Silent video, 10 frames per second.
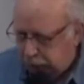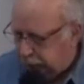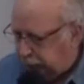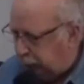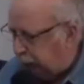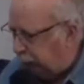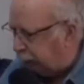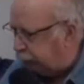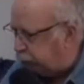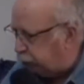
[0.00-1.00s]
They
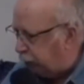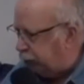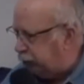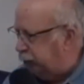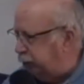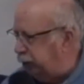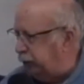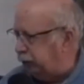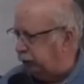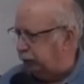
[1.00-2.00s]
have trusted
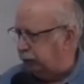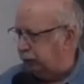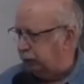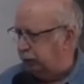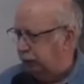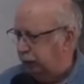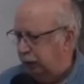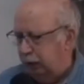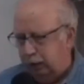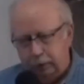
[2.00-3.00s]
Jesus.
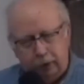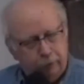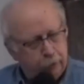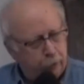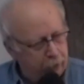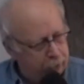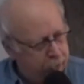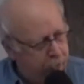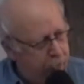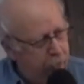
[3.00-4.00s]
They've
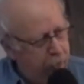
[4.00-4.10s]
trusted